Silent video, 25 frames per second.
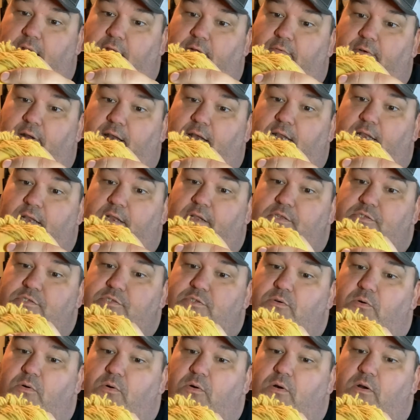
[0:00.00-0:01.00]
I read it in the
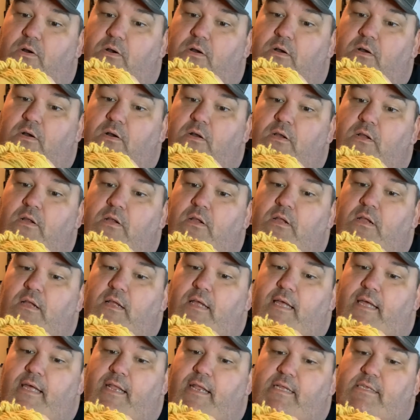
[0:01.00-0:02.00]
store
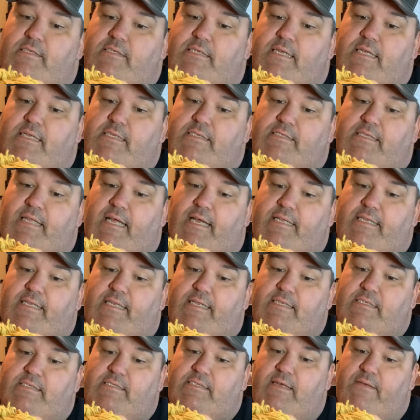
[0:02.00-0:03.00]
and it says
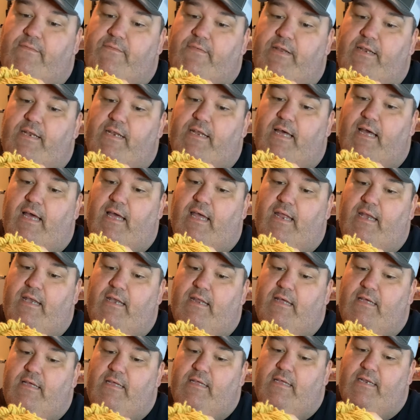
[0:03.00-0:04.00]
1979,
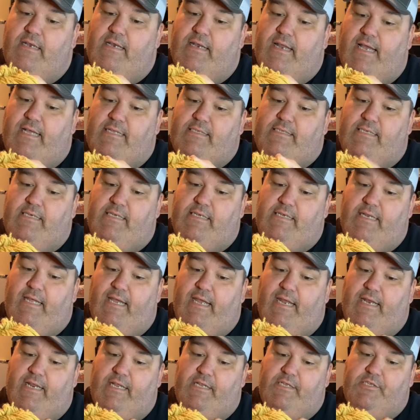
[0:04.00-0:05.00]

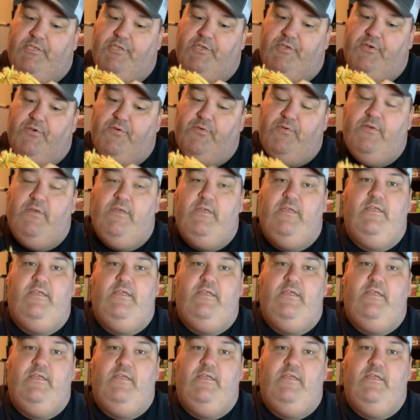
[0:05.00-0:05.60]
1982.